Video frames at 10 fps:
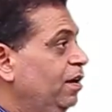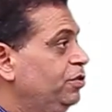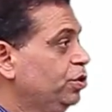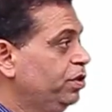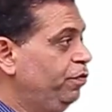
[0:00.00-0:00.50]

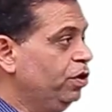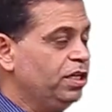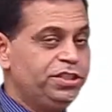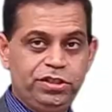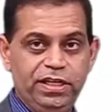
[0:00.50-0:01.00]
So the
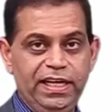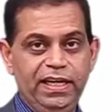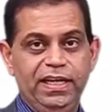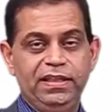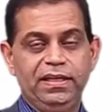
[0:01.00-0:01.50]
focus
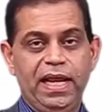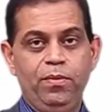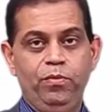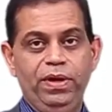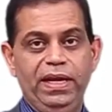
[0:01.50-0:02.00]
today, in the
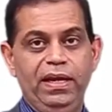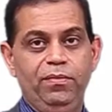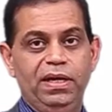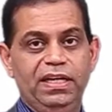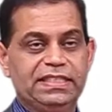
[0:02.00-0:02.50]
time we
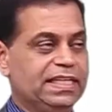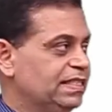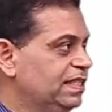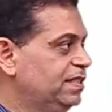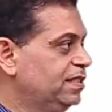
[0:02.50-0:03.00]
will
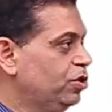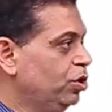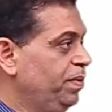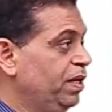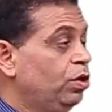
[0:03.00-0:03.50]
discuss this, is going
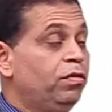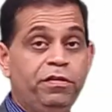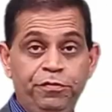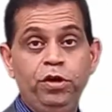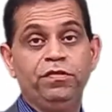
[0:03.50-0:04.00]
to be
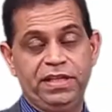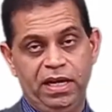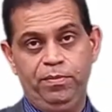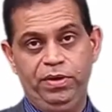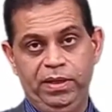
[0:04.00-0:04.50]
overview of
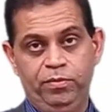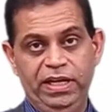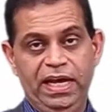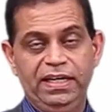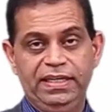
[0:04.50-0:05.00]
therapeutic
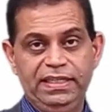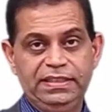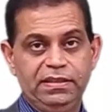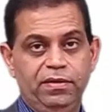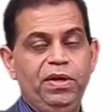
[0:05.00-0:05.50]

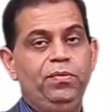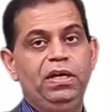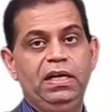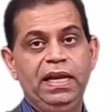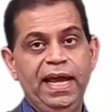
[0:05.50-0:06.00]
modalities. We
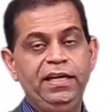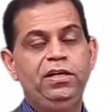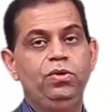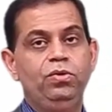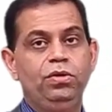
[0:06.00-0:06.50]
would
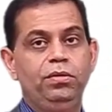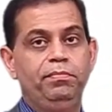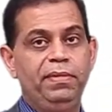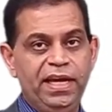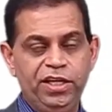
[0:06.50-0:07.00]
like to
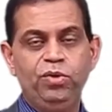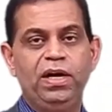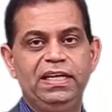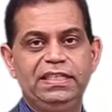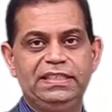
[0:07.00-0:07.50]
make you
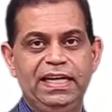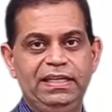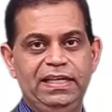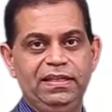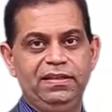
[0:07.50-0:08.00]

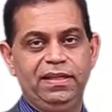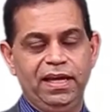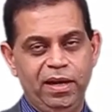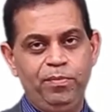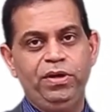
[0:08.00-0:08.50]
understand that
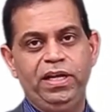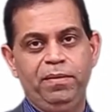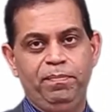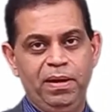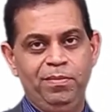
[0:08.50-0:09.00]

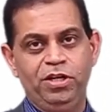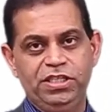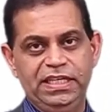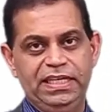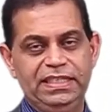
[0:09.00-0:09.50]
therapeutic
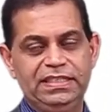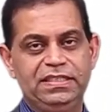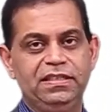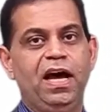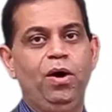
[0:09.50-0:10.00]
pulmonology
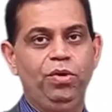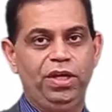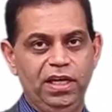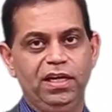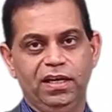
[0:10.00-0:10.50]
is now
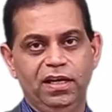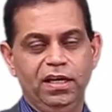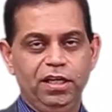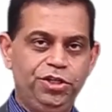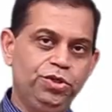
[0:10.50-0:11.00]
here.
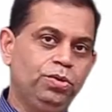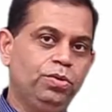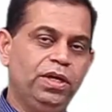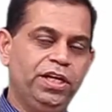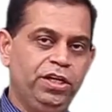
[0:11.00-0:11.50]

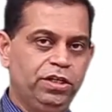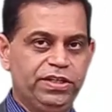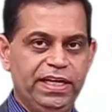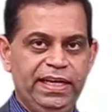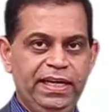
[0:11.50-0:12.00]
You in your
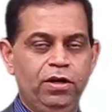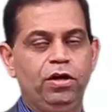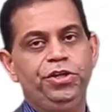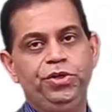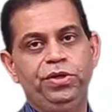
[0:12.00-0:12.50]
training
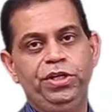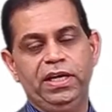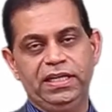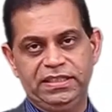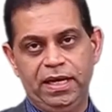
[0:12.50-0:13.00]
or you in
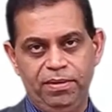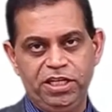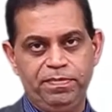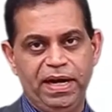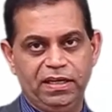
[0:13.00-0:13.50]
your
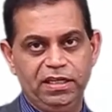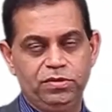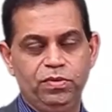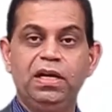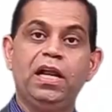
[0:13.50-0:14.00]
established
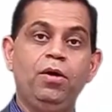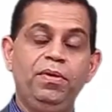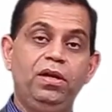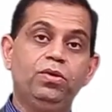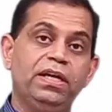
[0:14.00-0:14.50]
practice will now
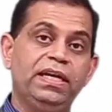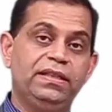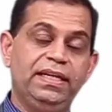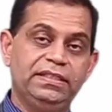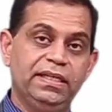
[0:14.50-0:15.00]
be looking
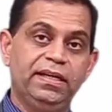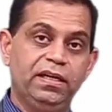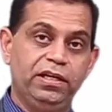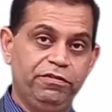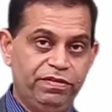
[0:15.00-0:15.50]
at things a
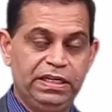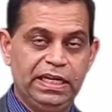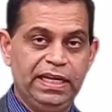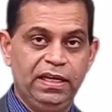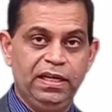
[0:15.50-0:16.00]
little
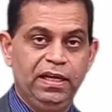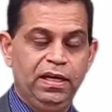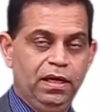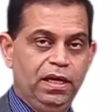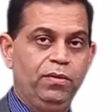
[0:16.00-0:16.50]
differently.
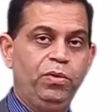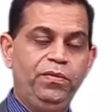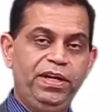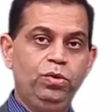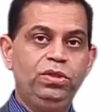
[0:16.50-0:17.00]
When
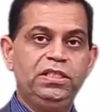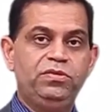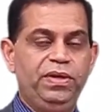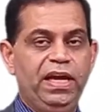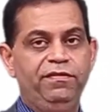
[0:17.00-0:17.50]
we do
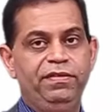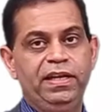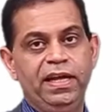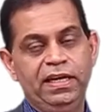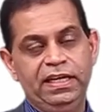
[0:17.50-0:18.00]
this, we have
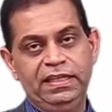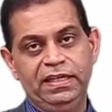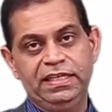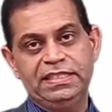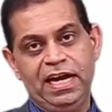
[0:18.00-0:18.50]
inherently
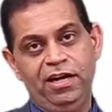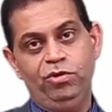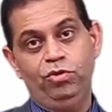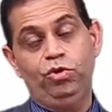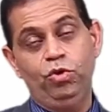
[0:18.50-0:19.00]
the desire
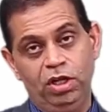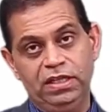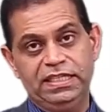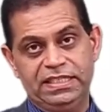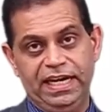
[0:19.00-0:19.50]
to do all
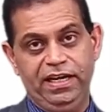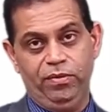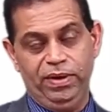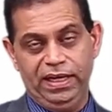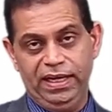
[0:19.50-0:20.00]
this right
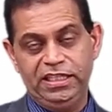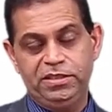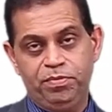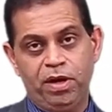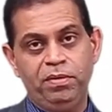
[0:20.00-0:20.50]
away.
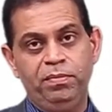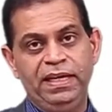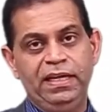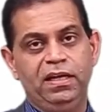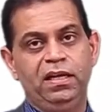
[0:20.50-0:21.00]
It's
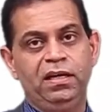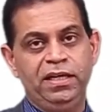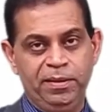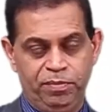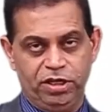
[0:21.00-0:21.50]
probably a
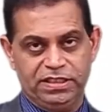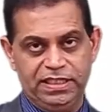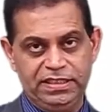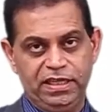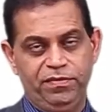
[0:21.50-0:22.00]
learning
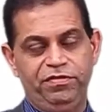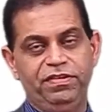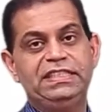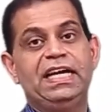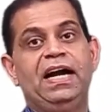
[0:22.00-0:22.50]
process that we first